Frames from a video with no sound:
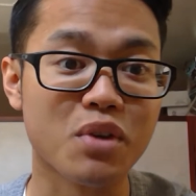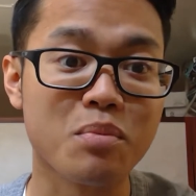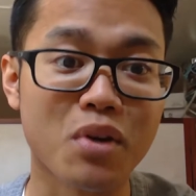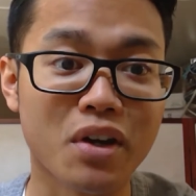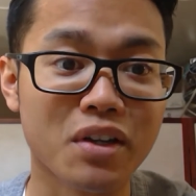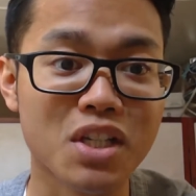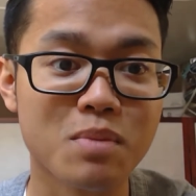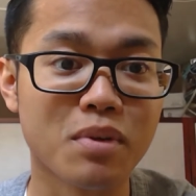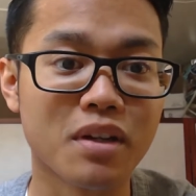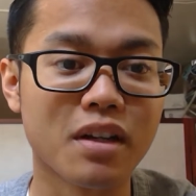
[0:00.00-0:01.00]
3 products,
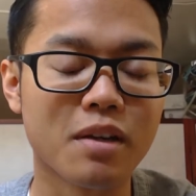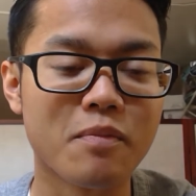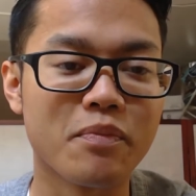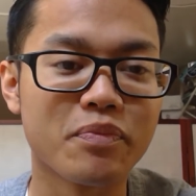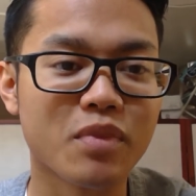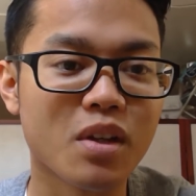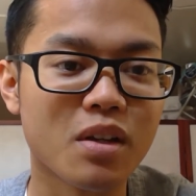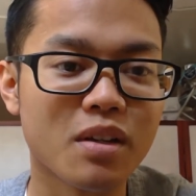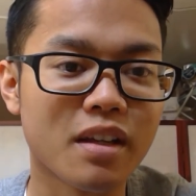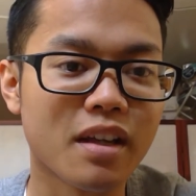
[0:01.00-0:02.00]
but
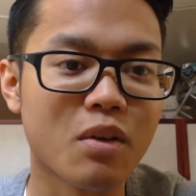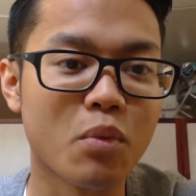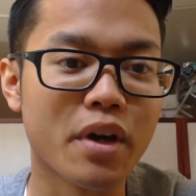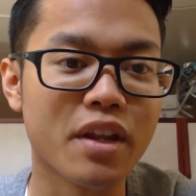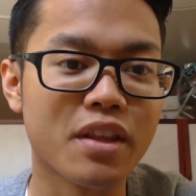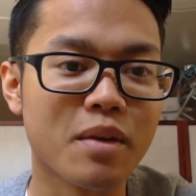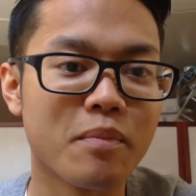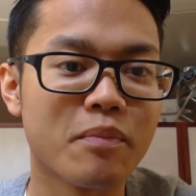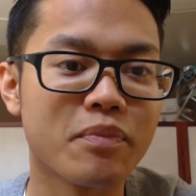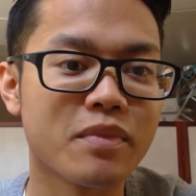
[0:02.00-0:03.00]
one of
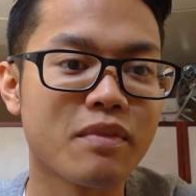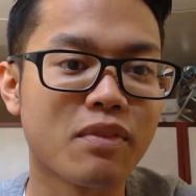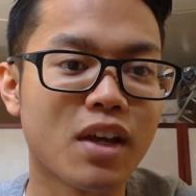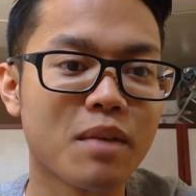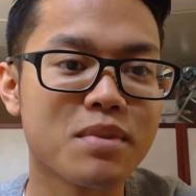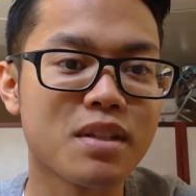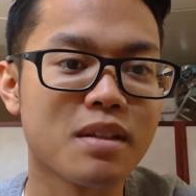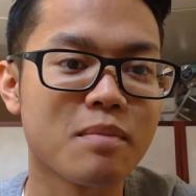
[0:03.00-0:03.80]
them flopped.